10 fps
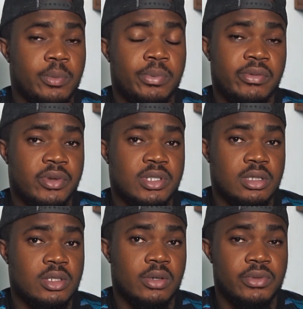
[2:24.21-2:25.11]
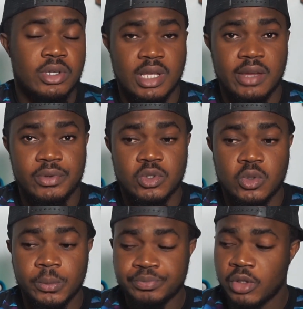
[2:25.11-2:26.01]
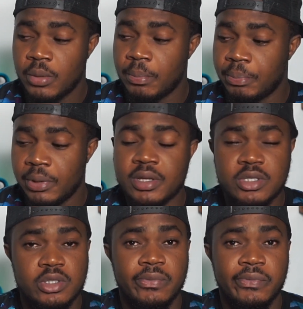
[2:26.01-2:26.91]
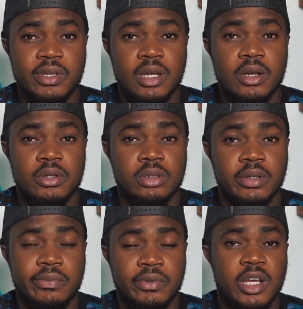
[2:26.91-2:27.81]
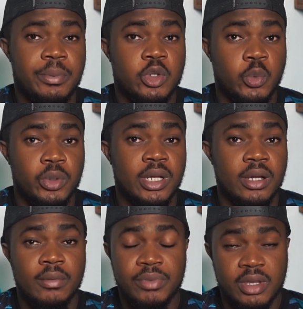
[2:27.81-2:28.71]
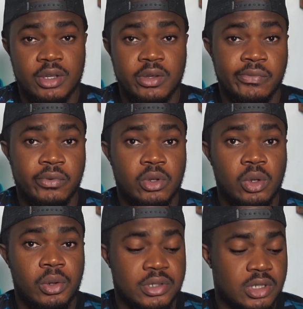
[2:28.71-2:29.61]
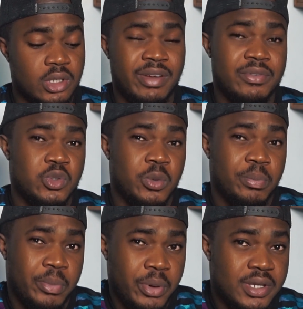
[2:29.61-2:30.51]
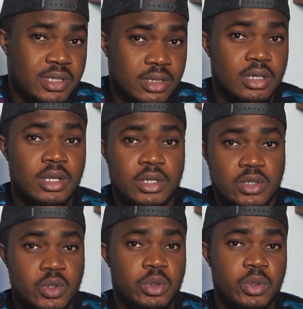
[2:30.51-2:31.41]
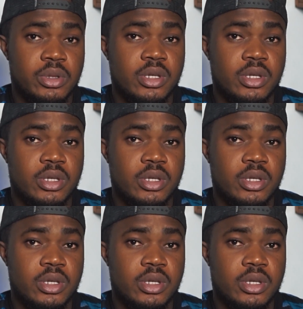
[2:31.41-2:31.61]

the previous state of just having to place your finger on the fingerprint reader and your phone unlocks instead of having to press it. To do